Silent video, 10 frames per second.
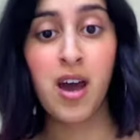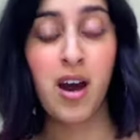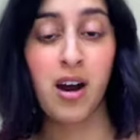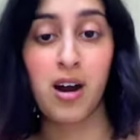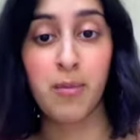
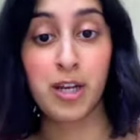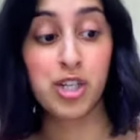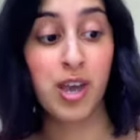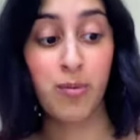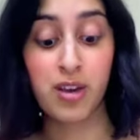And she
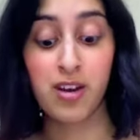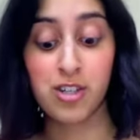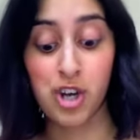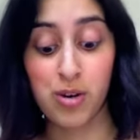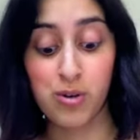gave me a
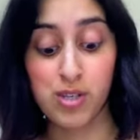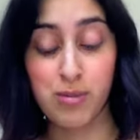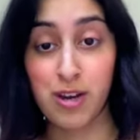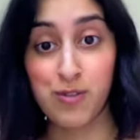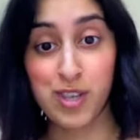generous
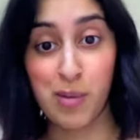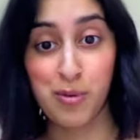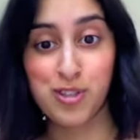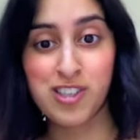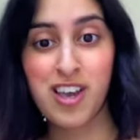amount of
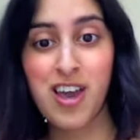samples.